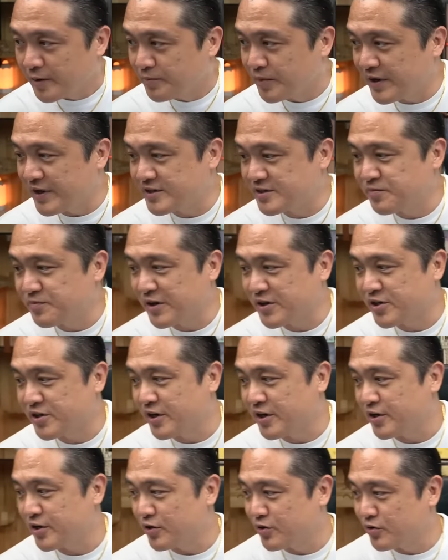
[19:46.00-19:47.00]
please make
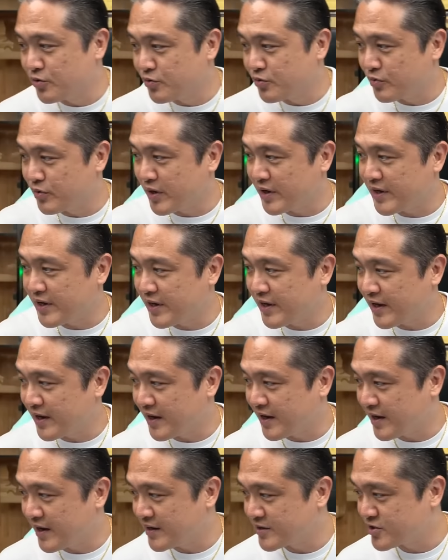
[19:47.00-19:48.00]
sure you really
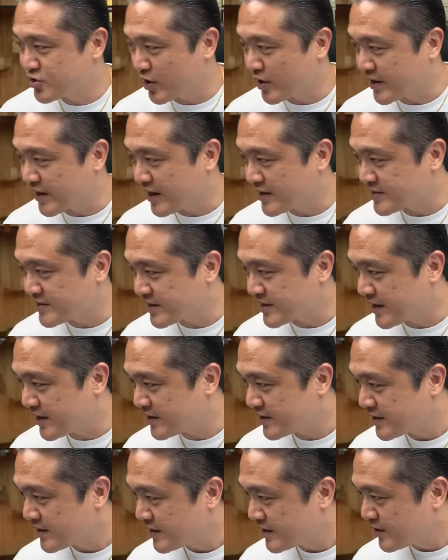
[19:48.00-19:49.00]
join us
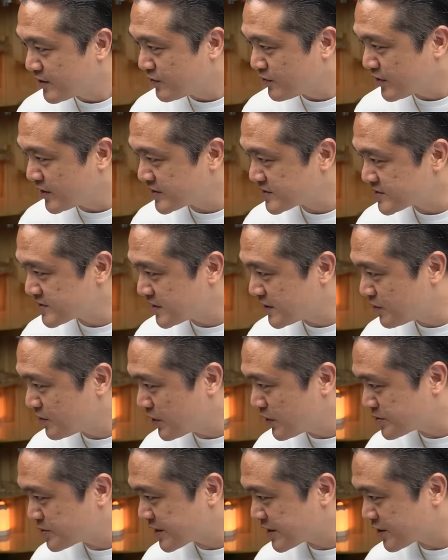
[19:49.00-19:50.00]
at, what's the
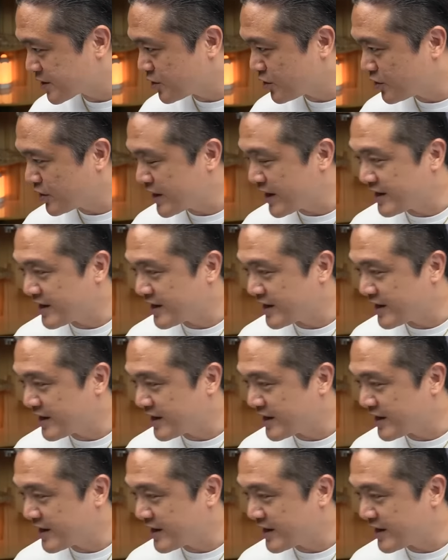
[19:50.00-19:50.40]
website called?